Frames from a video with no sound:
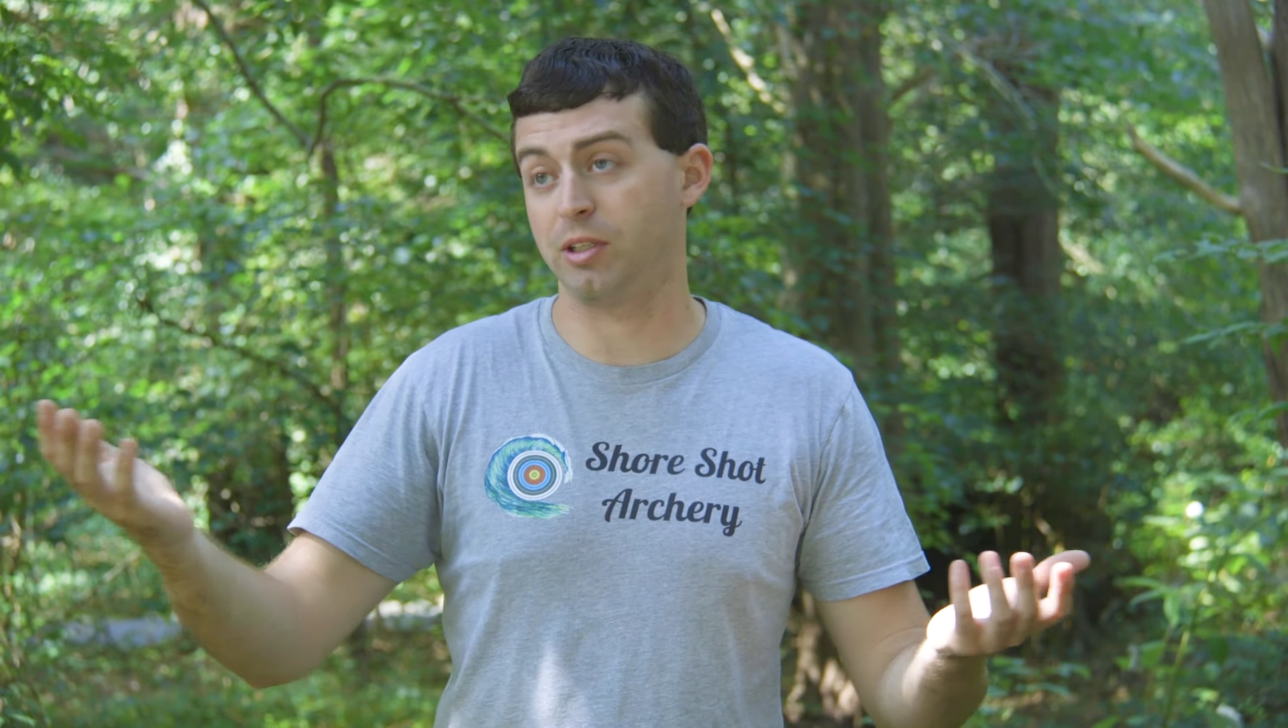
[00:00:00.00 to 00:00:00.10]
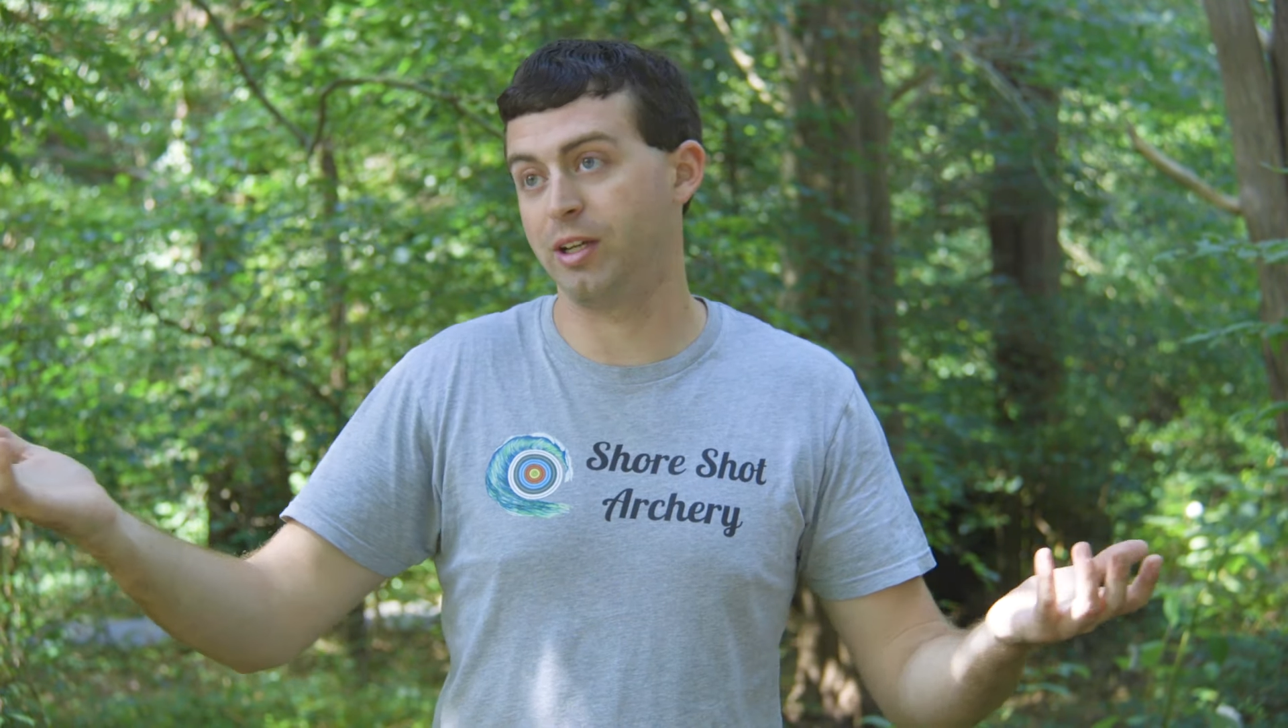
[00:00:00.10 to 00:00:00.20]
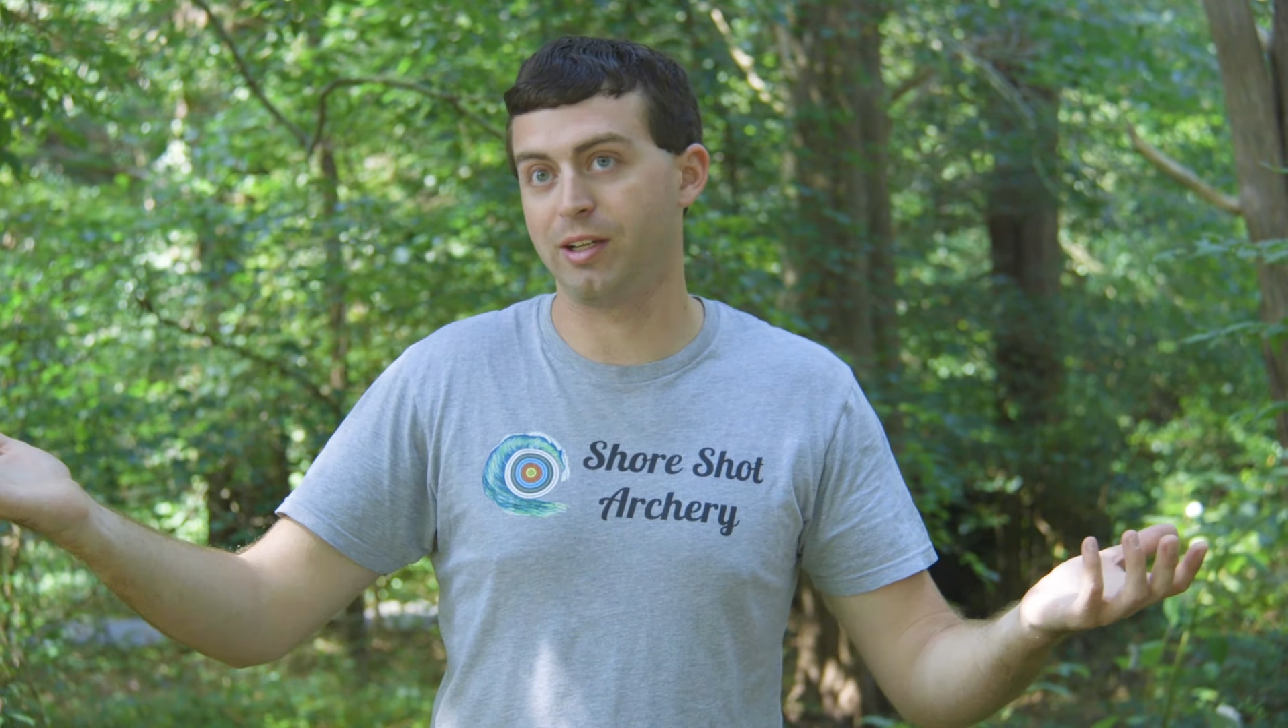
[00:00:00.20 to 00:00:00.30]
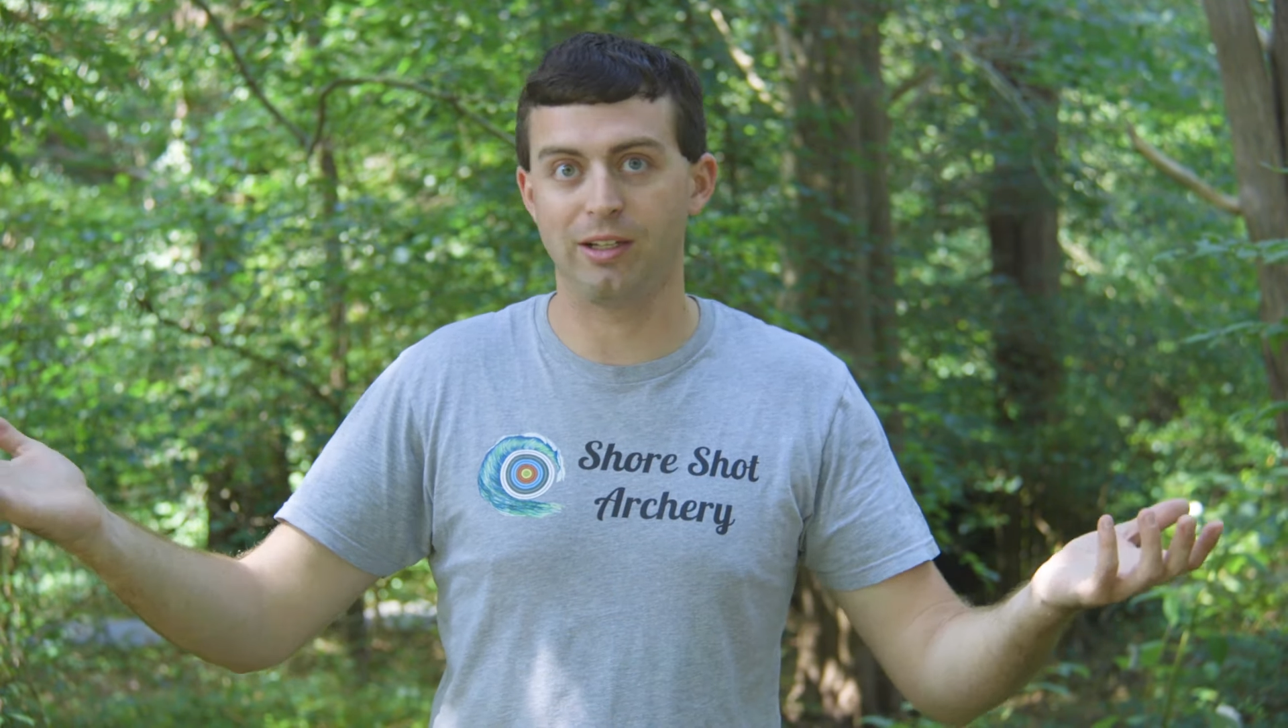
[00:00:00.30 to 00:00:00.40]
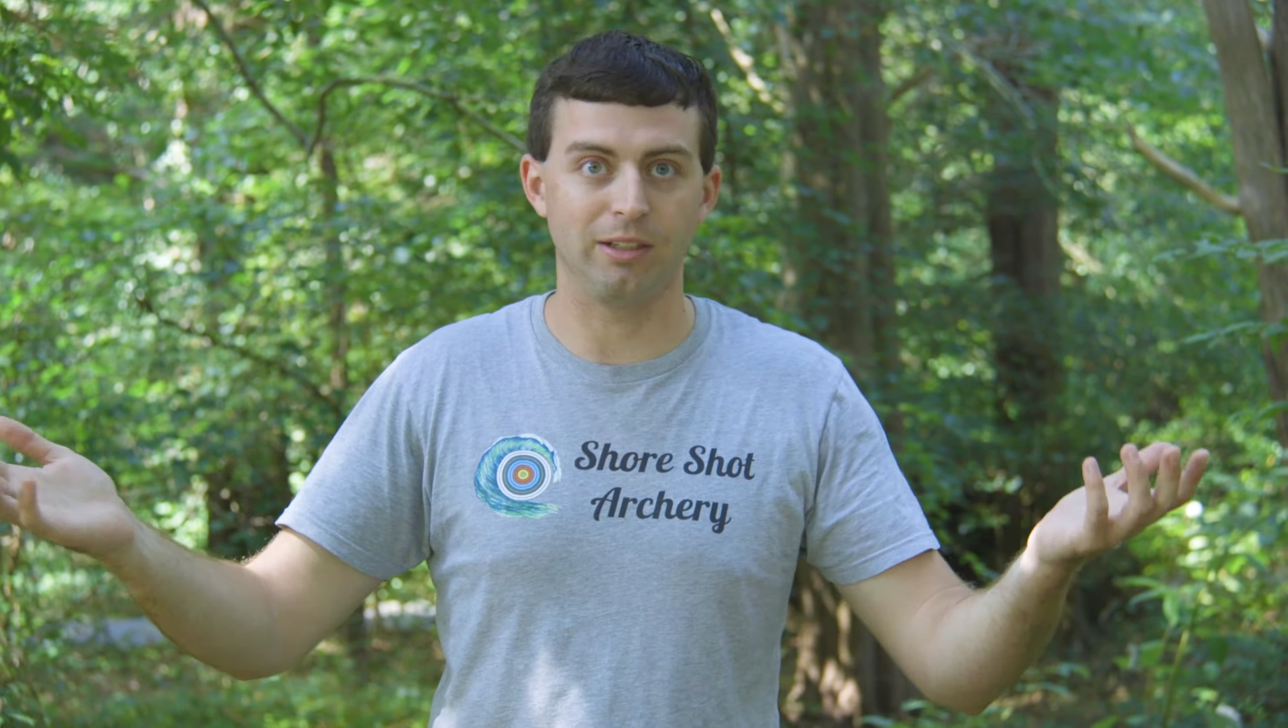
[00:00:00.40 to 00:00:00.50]

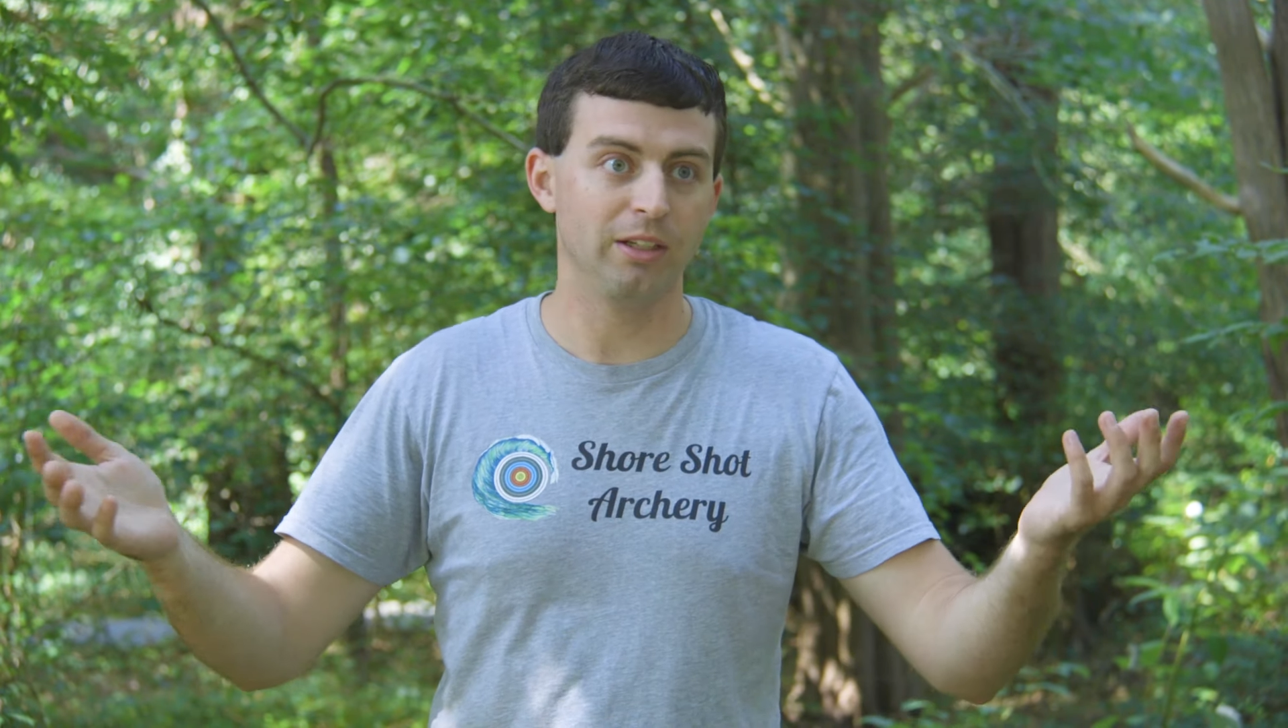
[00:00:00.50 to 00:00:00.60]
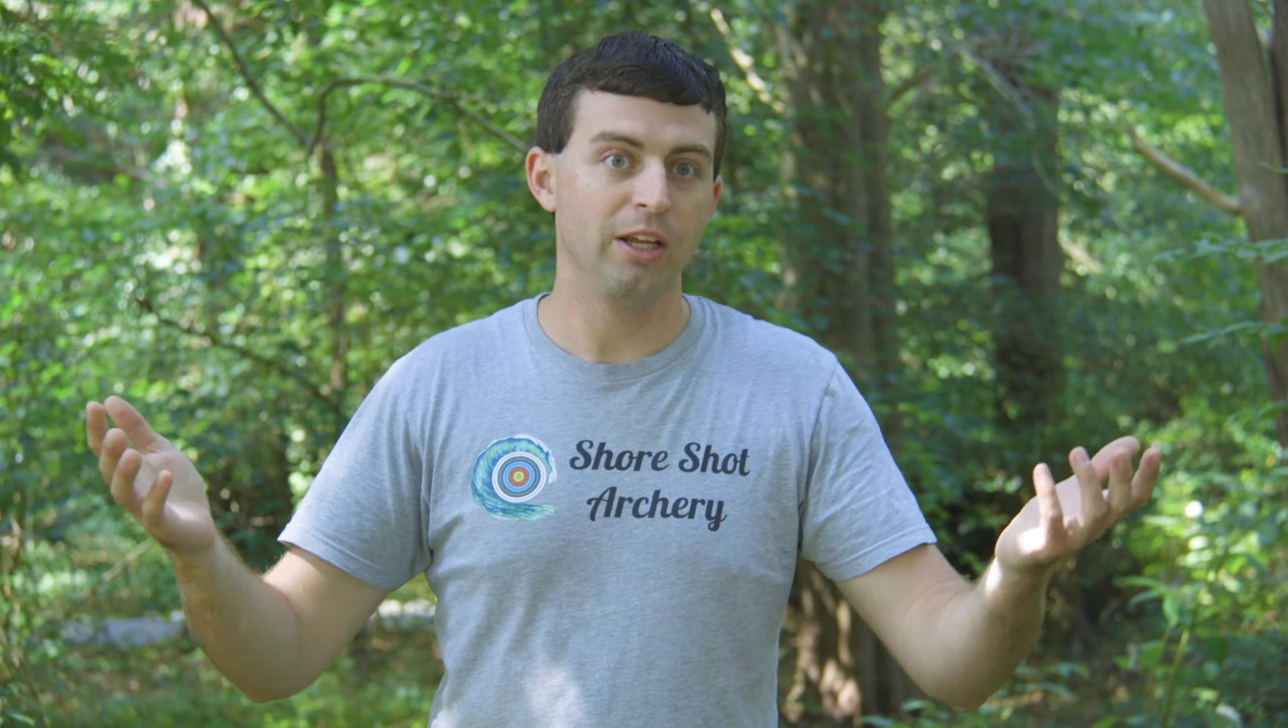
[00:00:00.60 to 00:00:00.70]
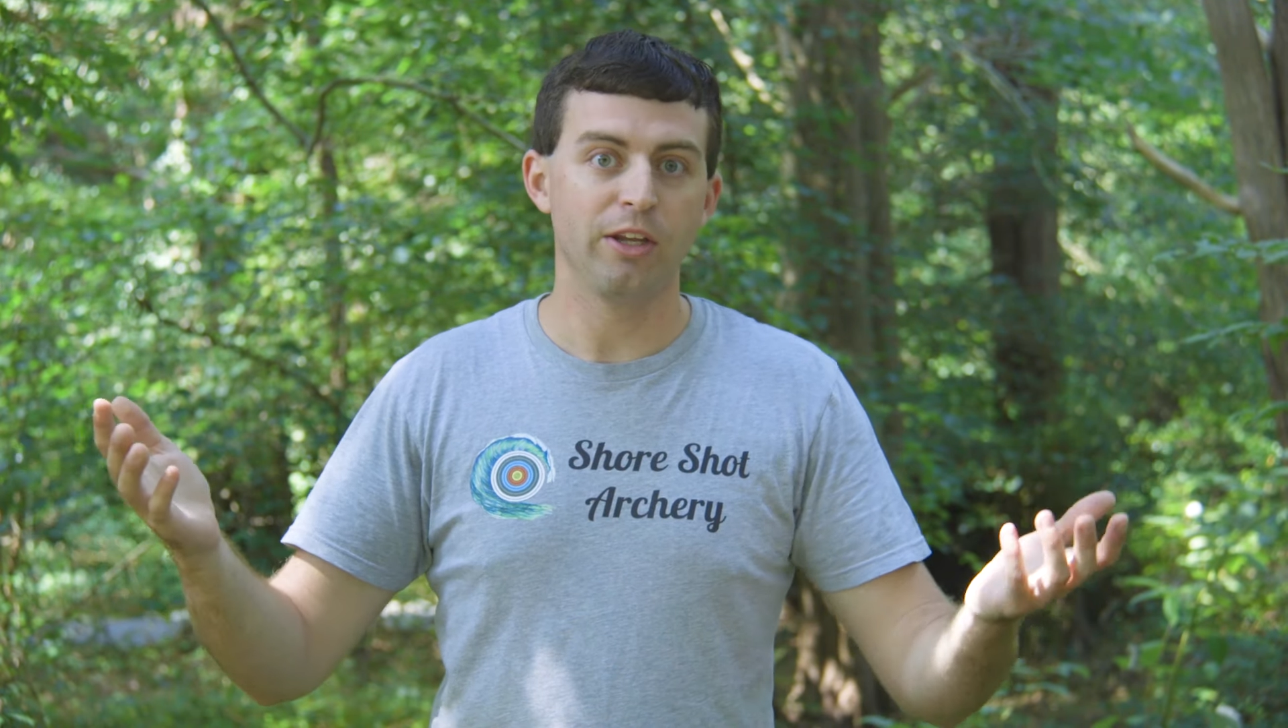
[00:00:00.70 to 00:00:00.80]
uh,